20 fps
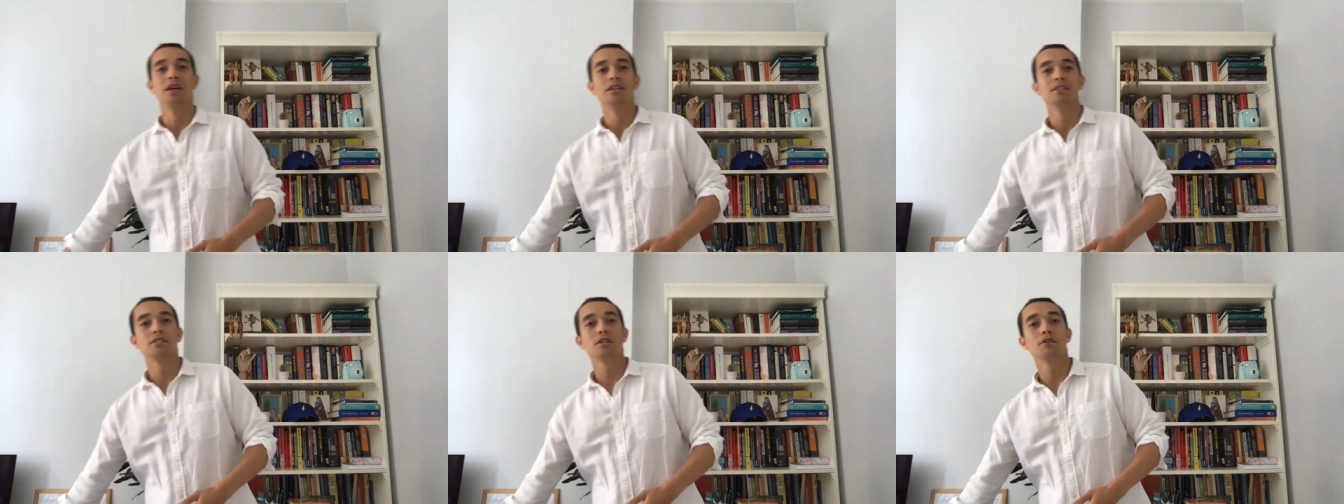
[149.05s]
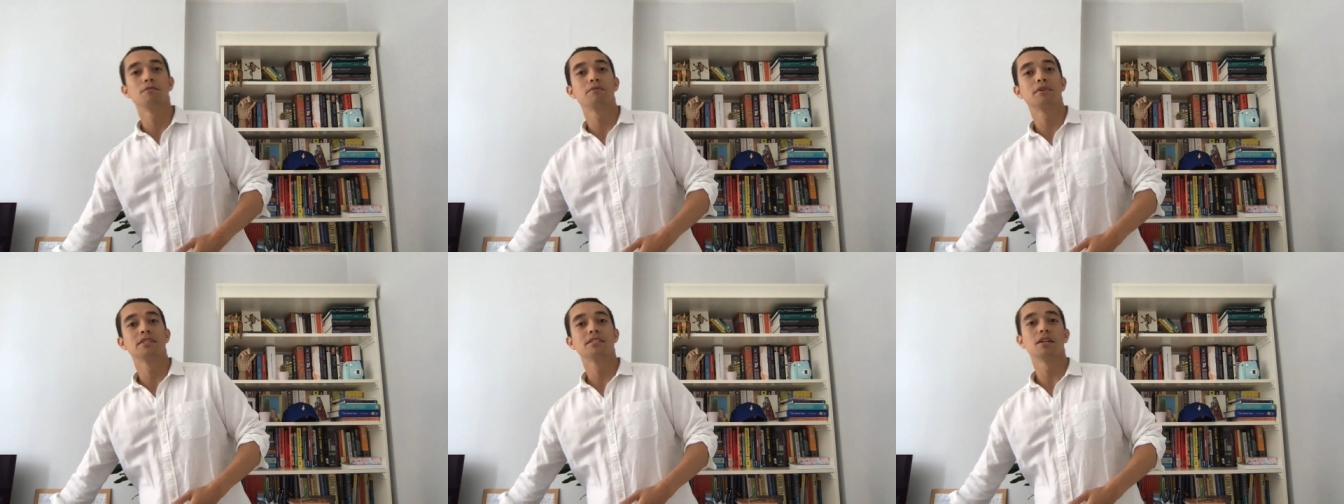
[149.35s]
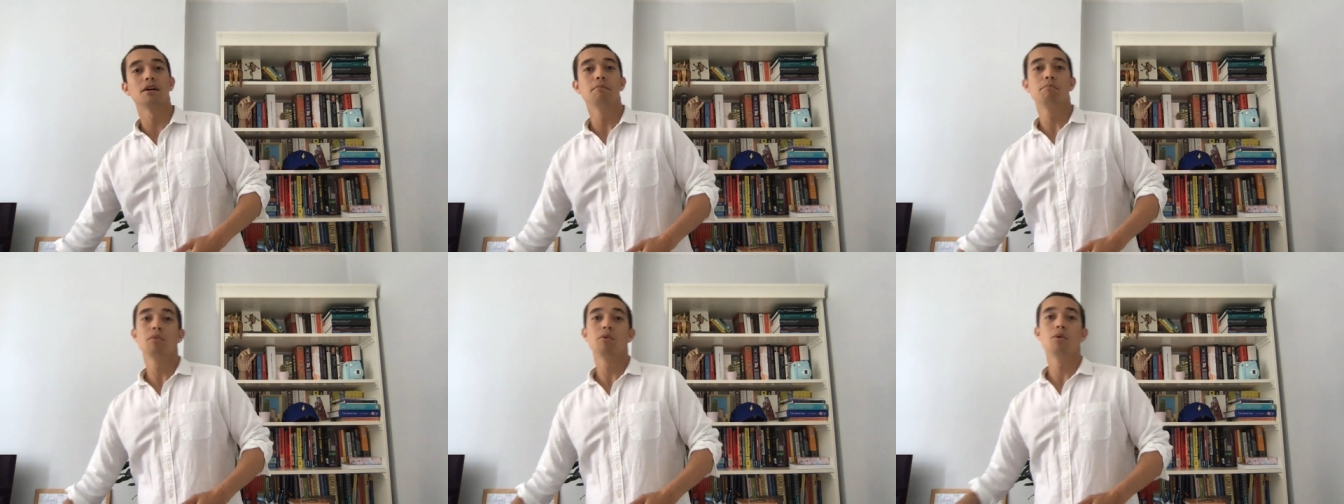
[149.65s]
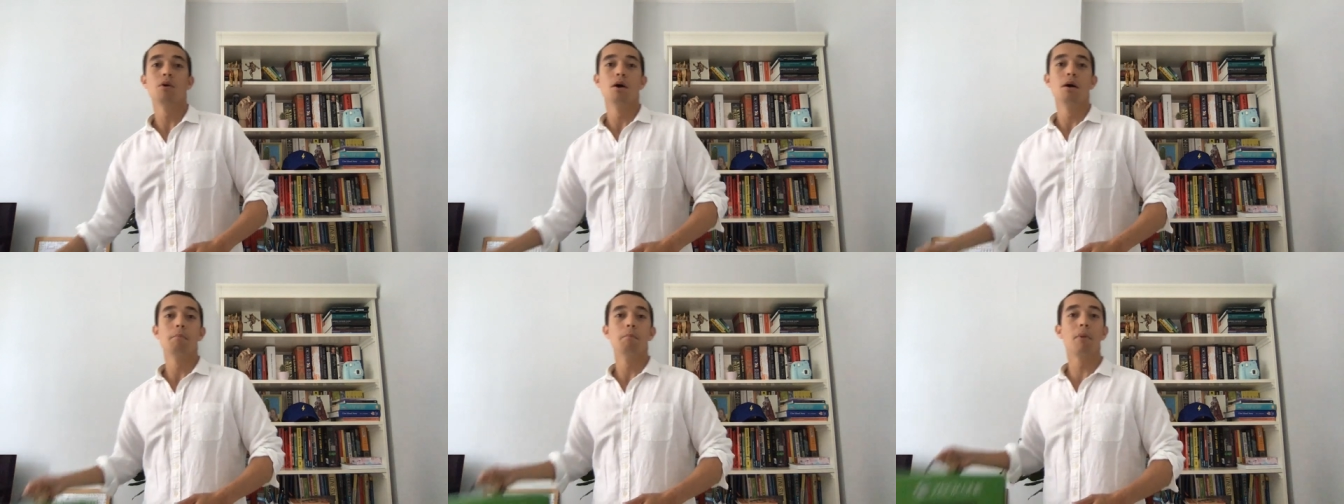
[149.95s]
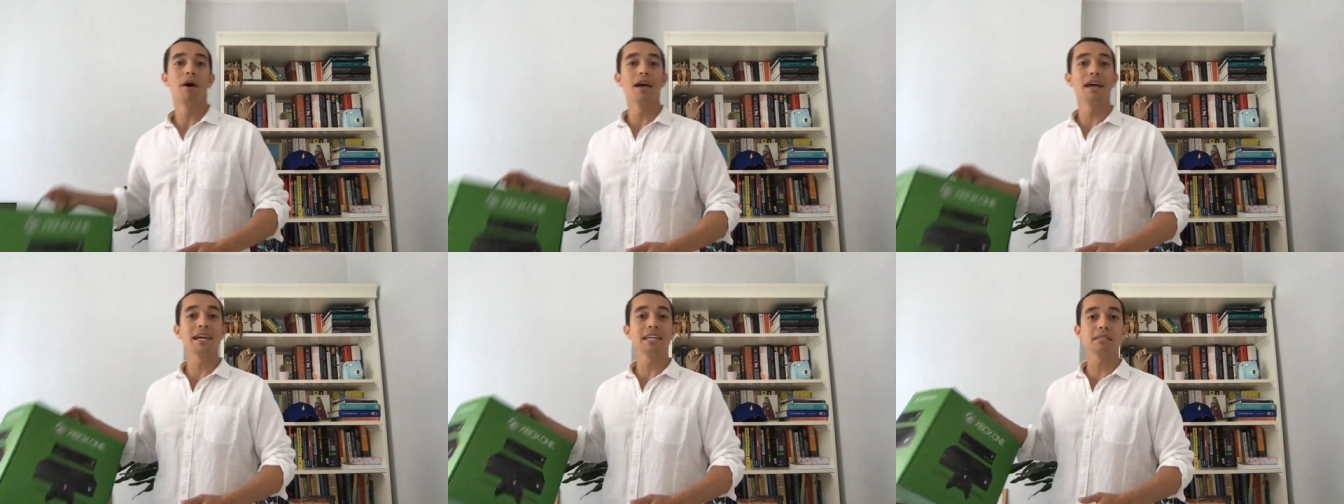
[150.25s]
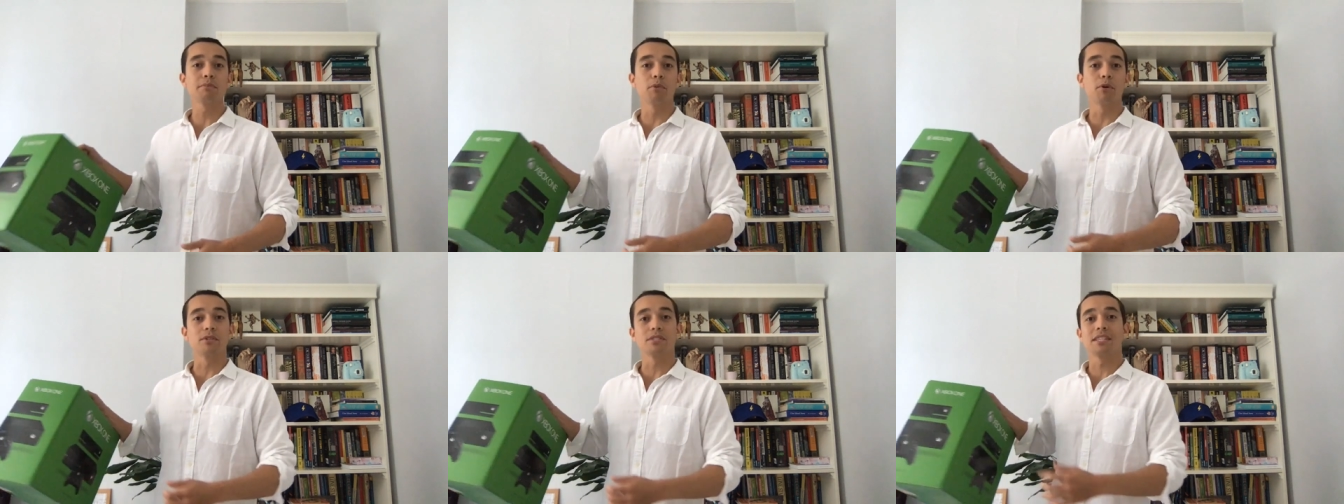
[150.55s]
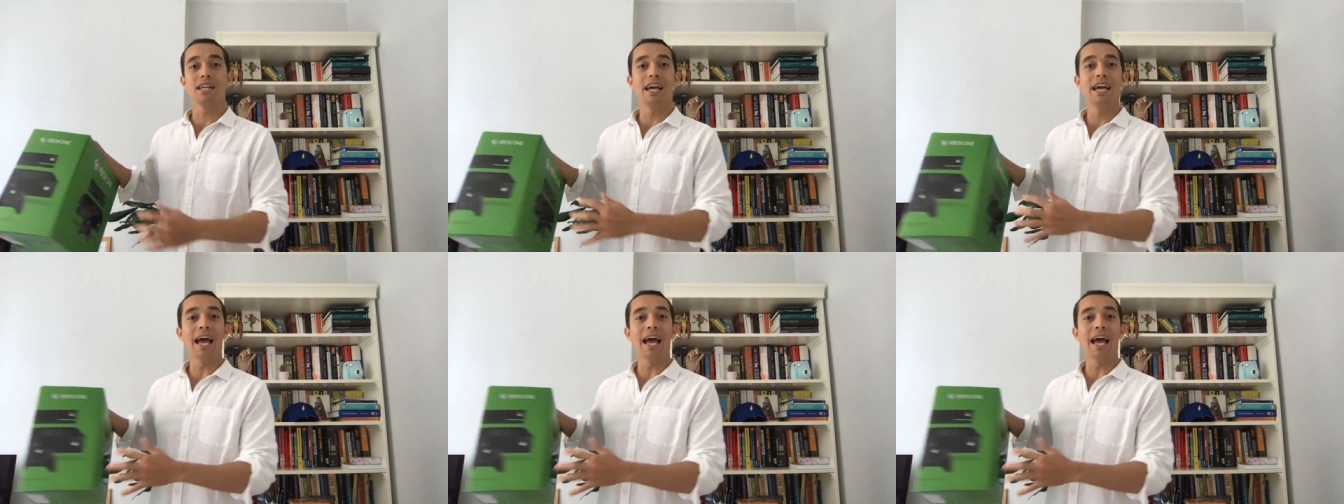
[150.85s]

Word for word: So for example, my Xbox,